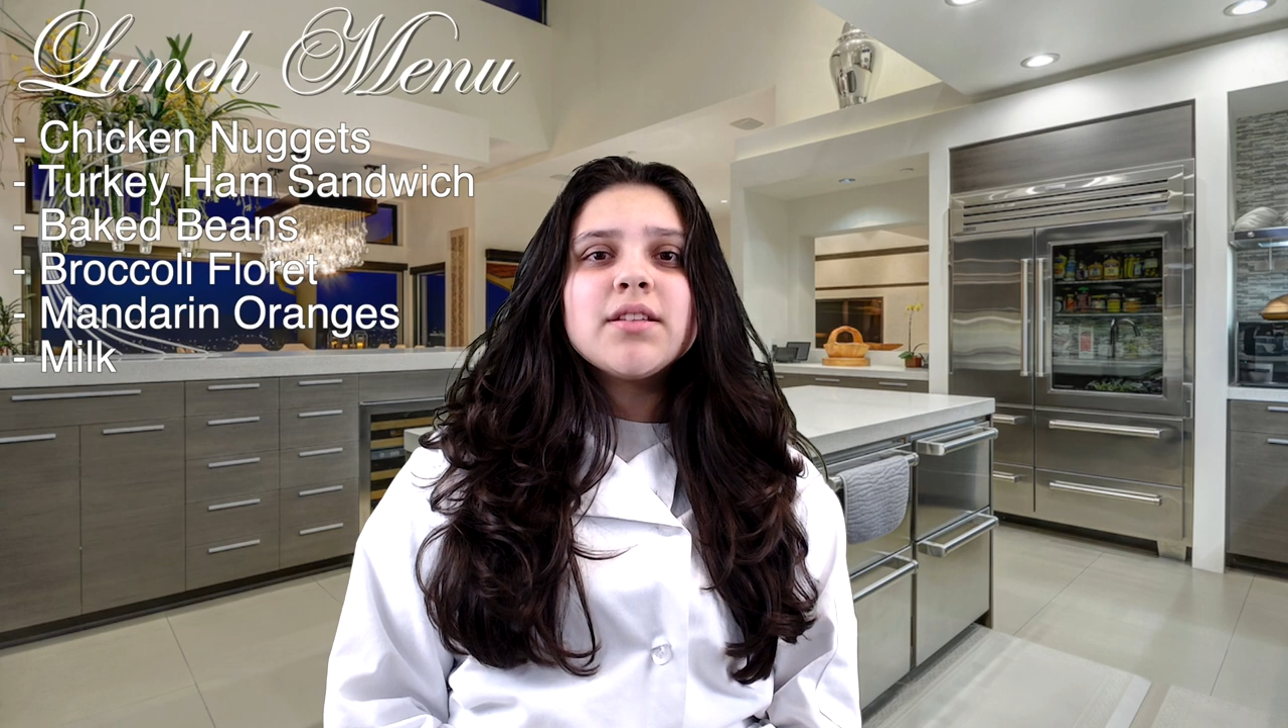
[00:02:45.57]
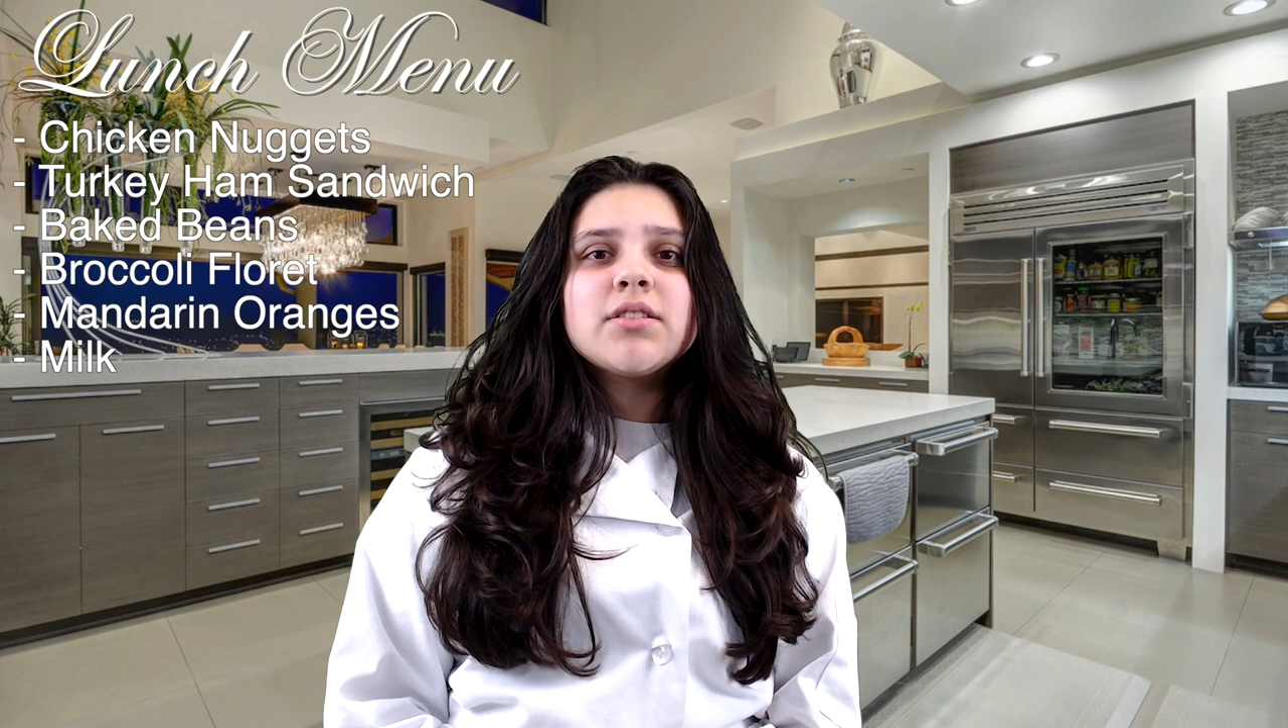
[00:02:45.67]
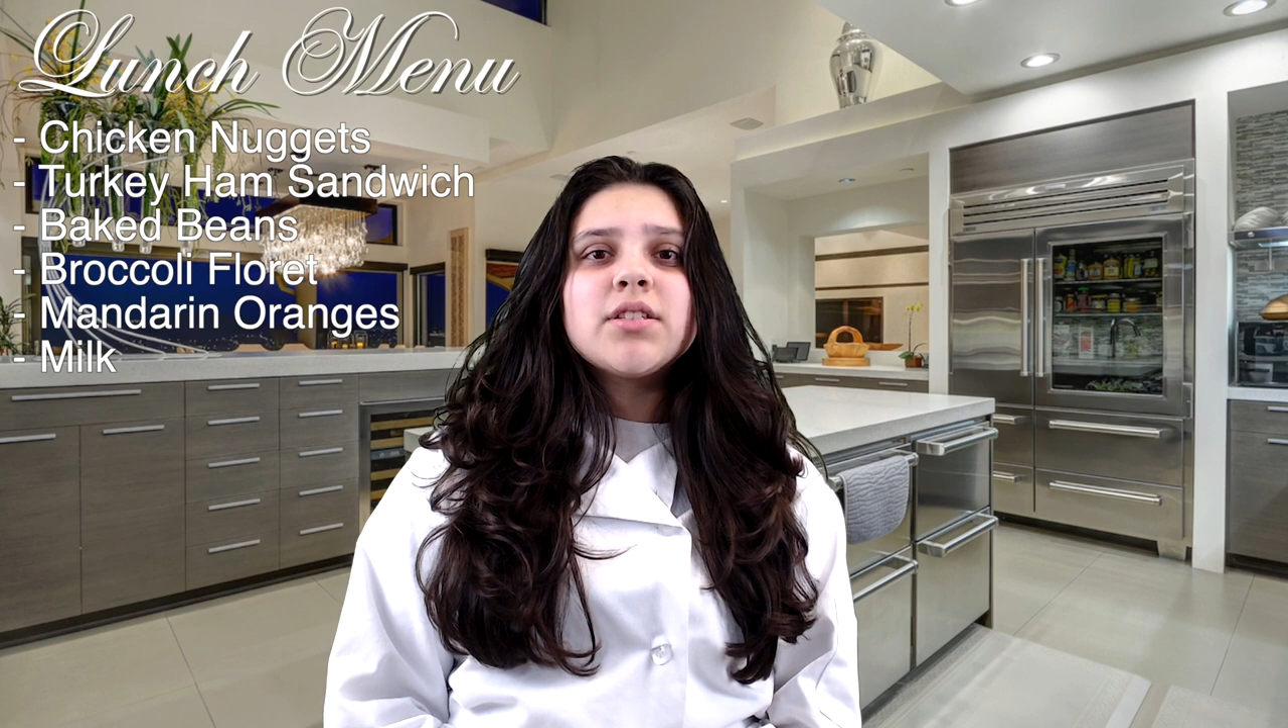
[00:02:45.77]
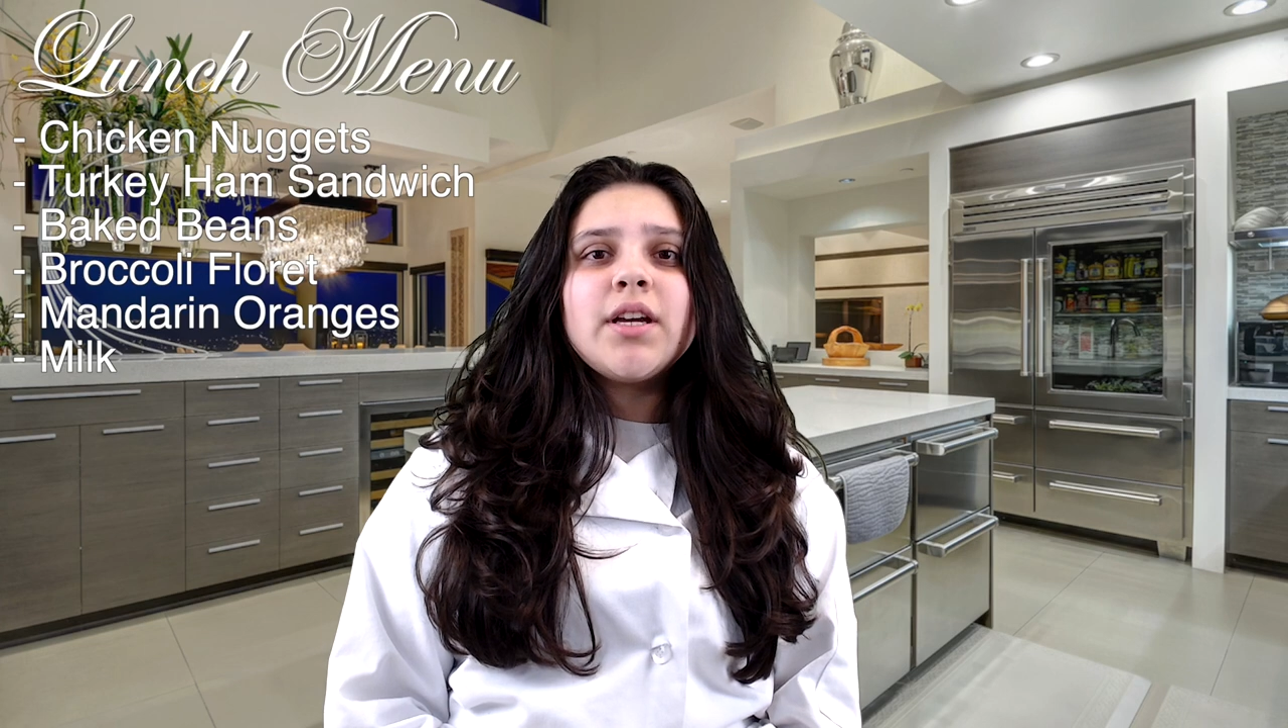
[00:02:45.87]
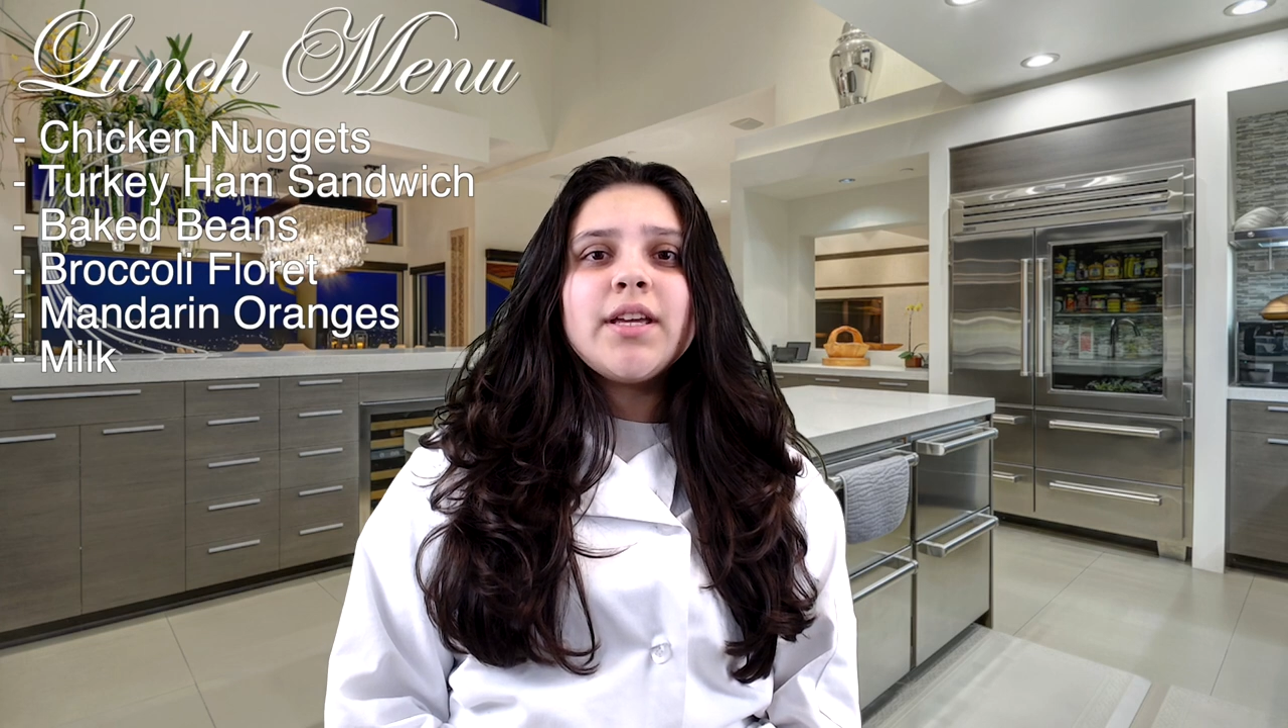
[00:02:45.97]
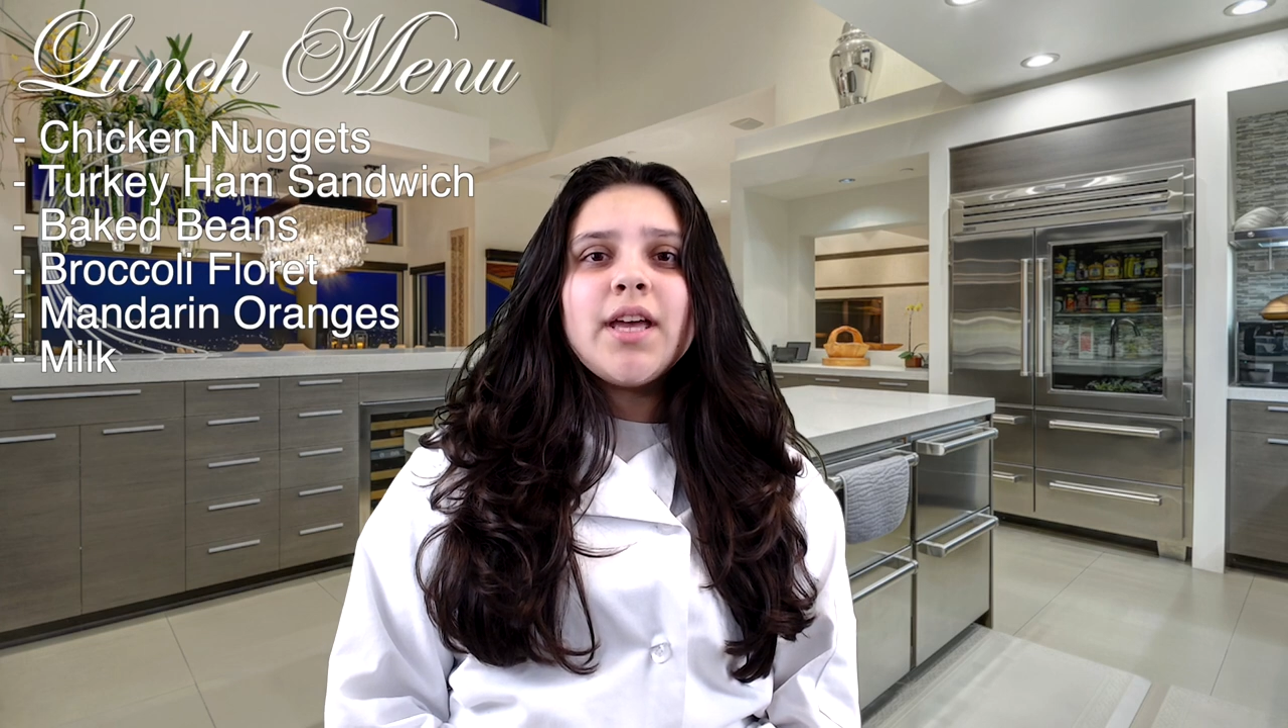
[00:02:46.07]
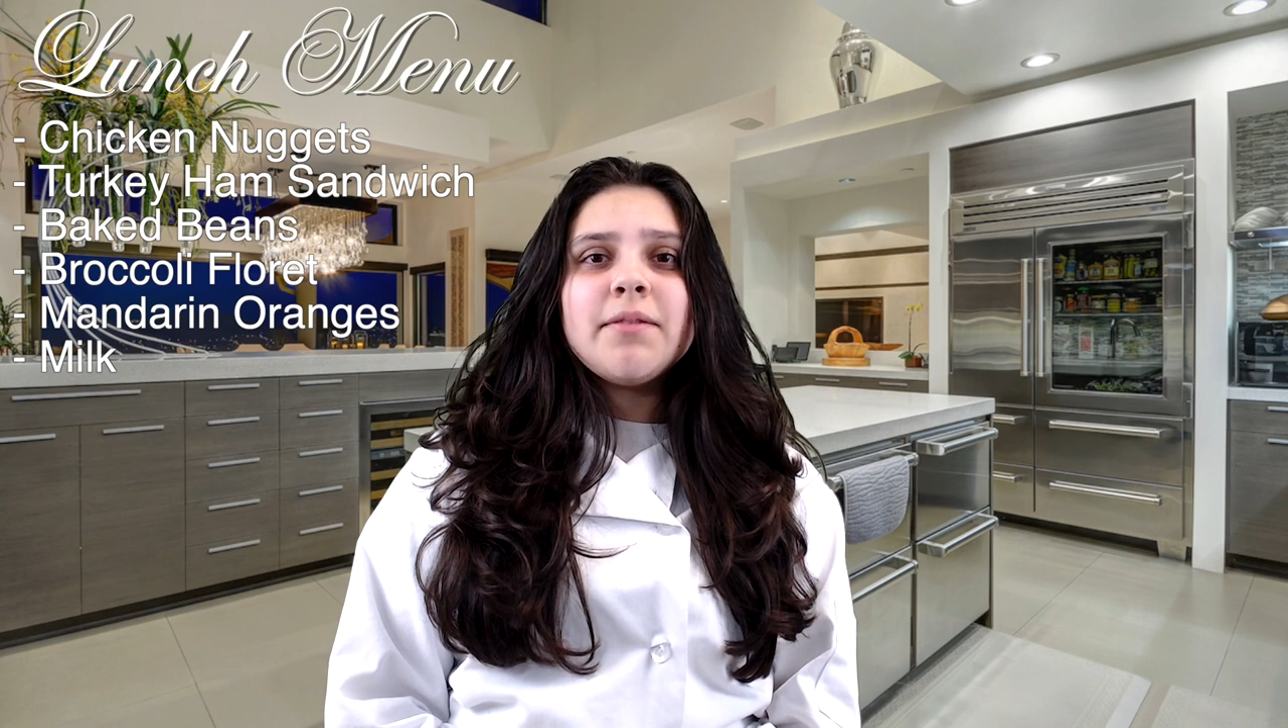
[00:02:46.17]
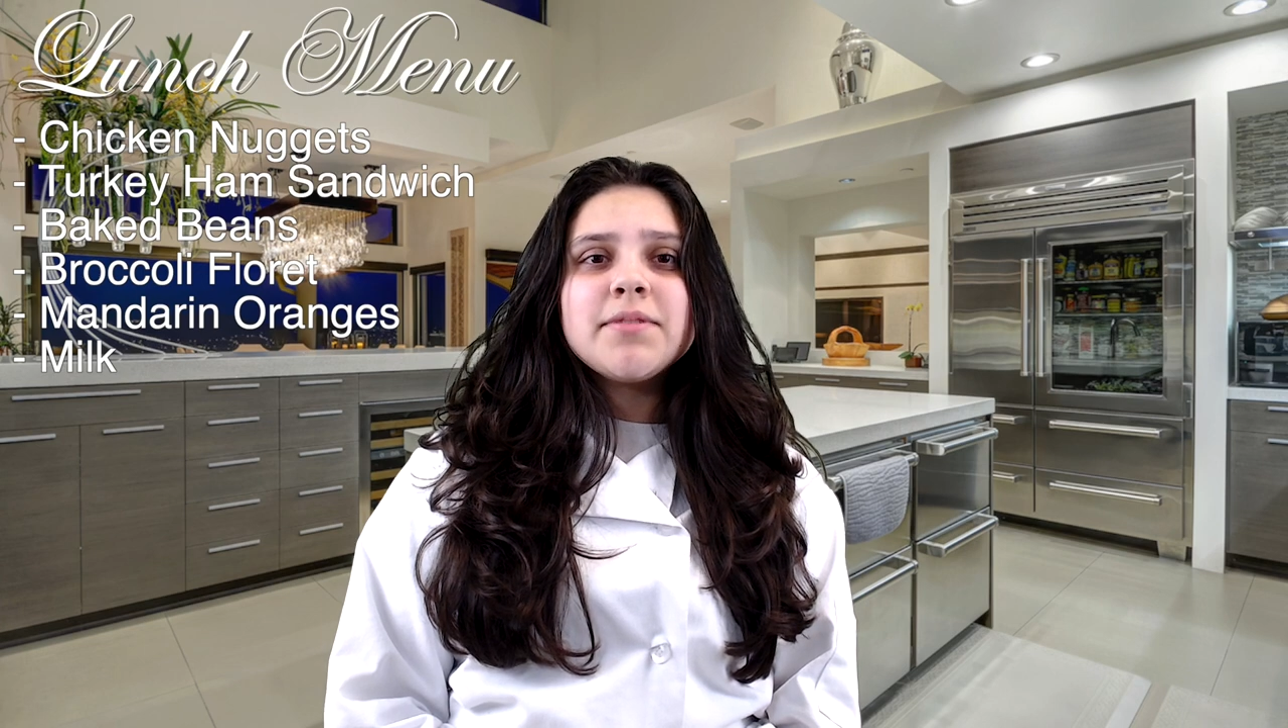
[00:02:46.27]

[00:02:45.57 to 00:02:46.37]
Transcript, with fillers: turkey ham